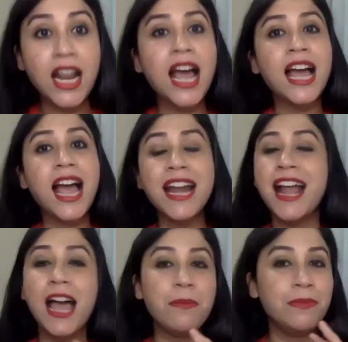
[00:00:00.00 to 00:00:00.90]
and
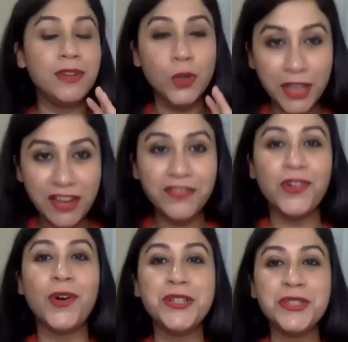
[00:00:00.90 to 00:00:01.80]
I'm looking
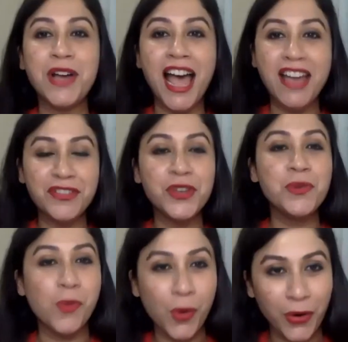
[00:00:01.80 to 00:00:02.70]
forward to have you
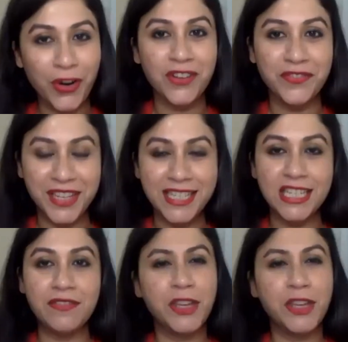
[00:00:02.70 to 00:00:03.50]
more on VCTV.